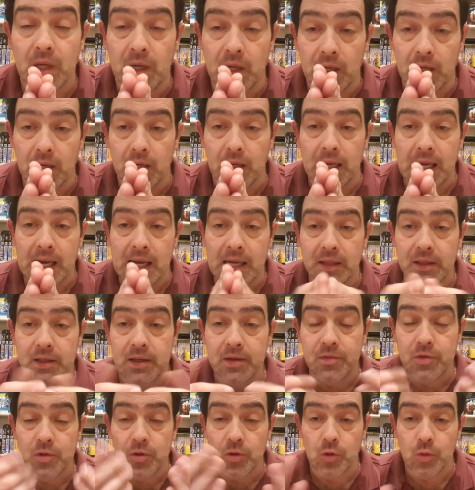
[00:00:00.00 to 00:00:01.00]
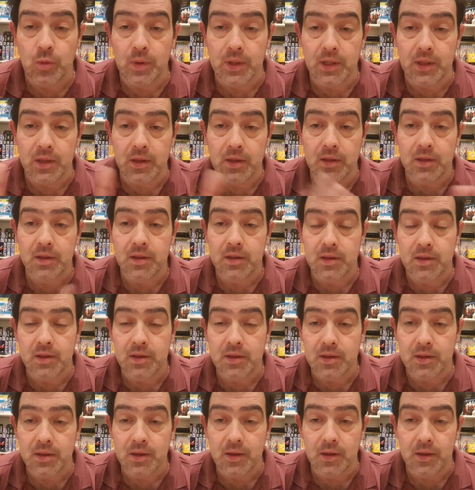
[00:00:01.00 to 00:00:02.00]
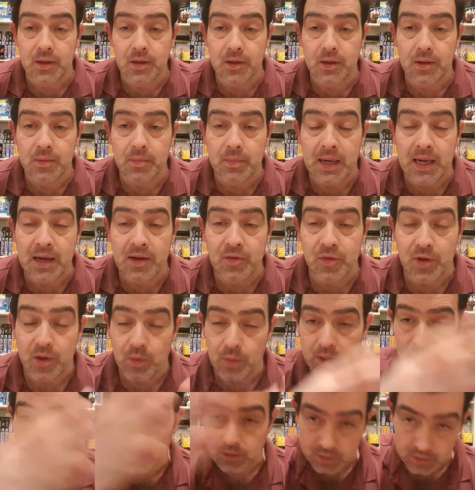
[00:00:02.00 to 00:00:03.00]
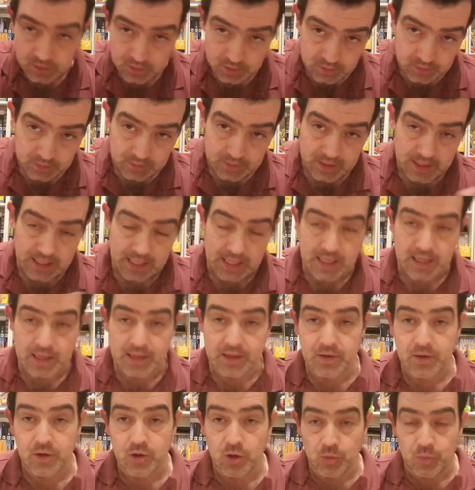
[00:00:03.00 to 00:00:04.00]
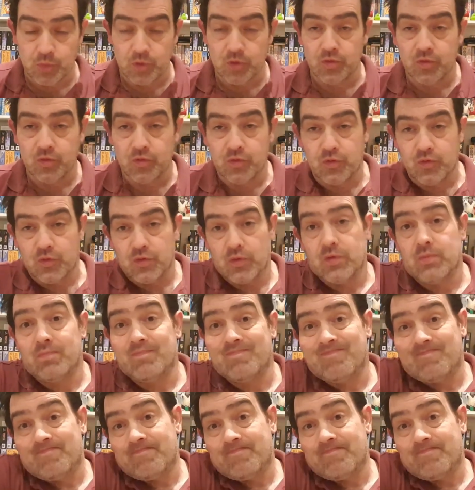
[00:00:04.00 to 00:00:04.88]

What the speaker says: I'll leave you with my farewells, and hope you've